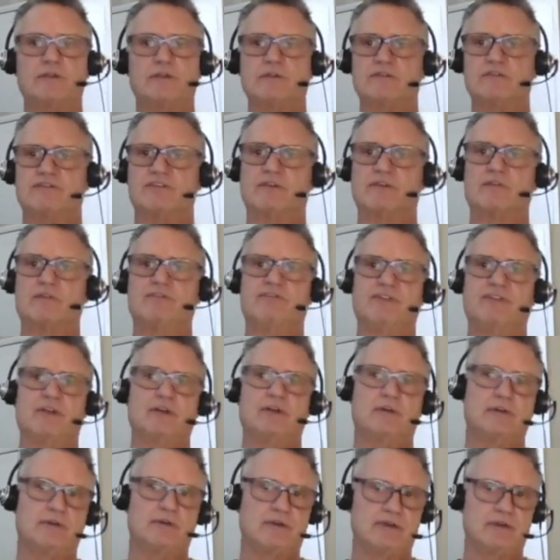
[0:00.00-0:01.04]
to
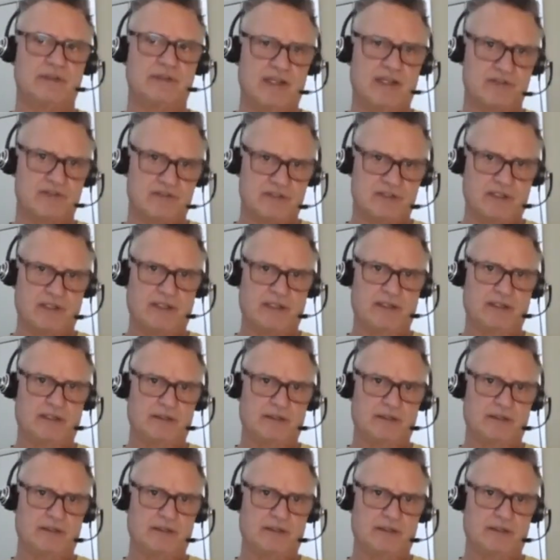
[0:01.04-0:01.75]
fulfill your destiny.